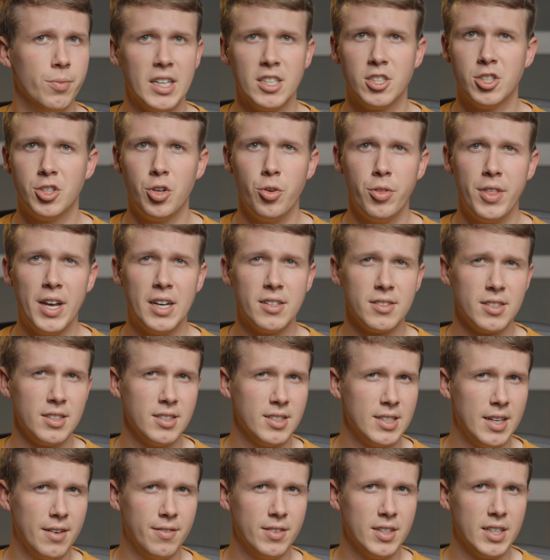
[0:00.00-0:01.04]
it's
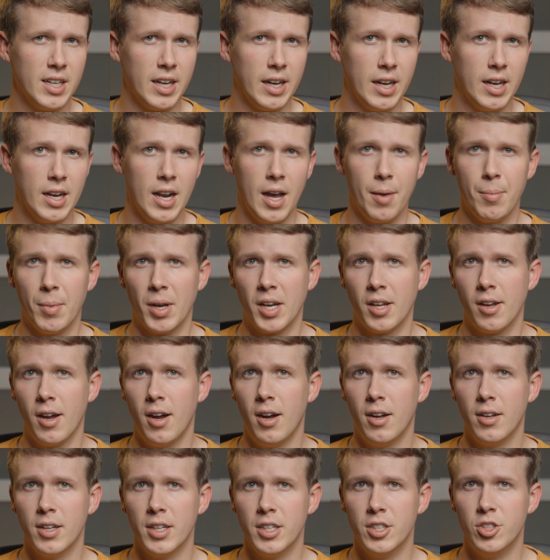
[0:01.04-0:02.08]
2017, I'm in
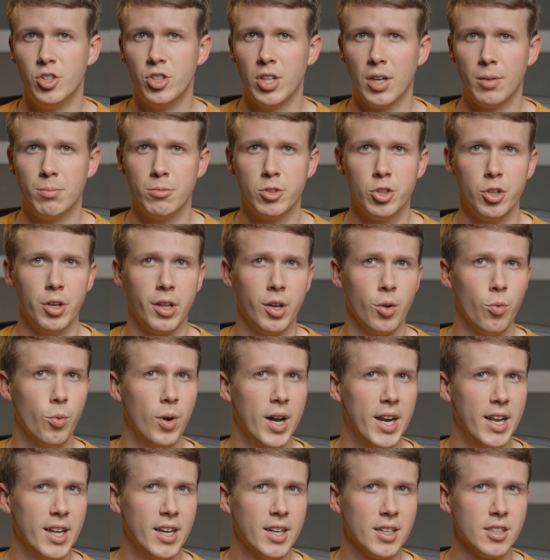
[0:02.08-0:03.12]
college, I'm shooting
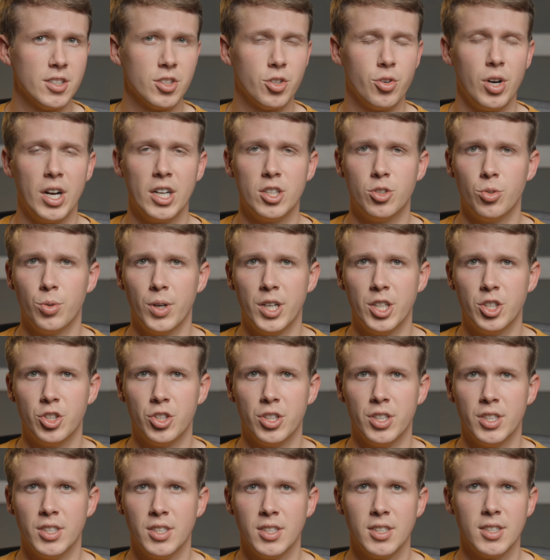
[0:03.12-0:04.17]
weddings,
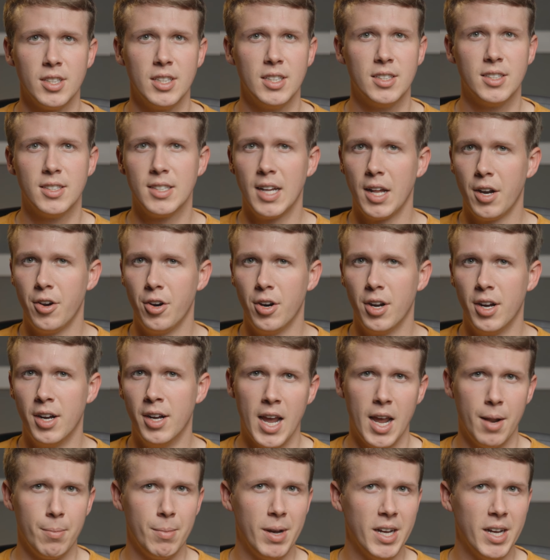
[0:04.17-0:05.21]
graduations, etc. And my